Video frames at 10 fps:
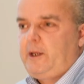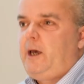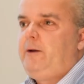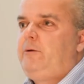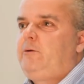
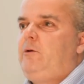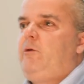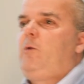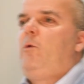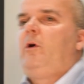had the
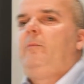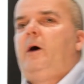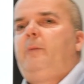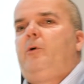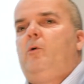ringworm
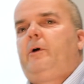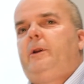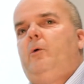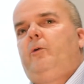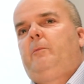had broken
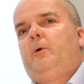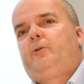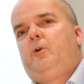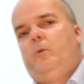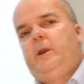out
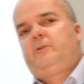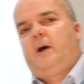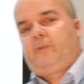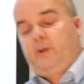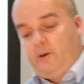about 2 weeks
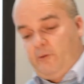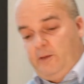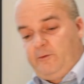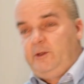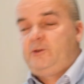after they
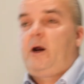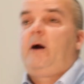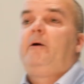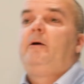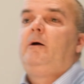arrived at his
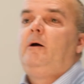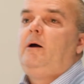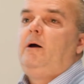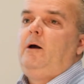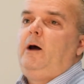yard,
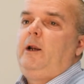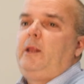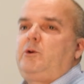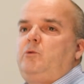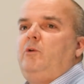and in
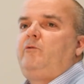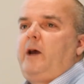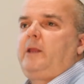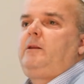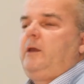actual
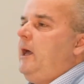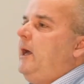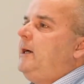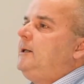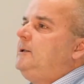fact
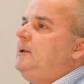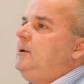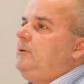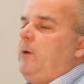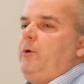
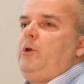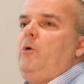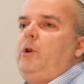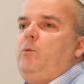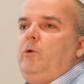they were the
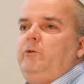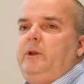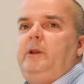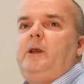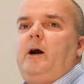only ones
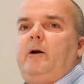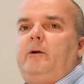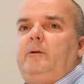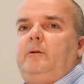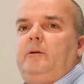in the yard
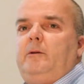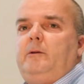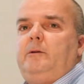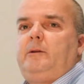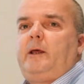
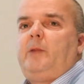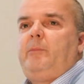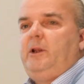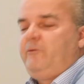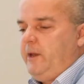that had
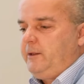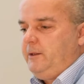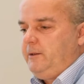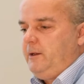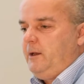been
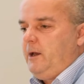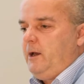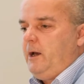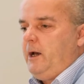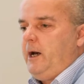affected,
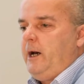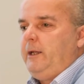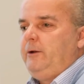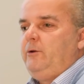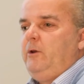
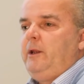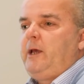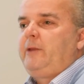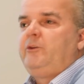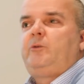and it
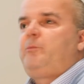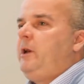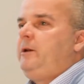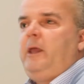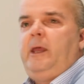hadn't
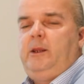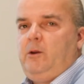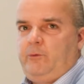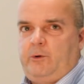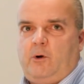spread to any
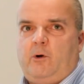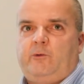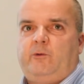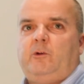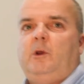of the other
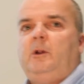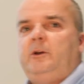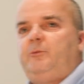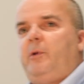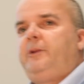horses
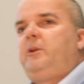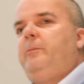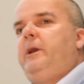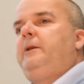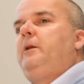despite them
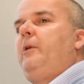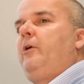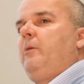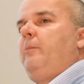being in American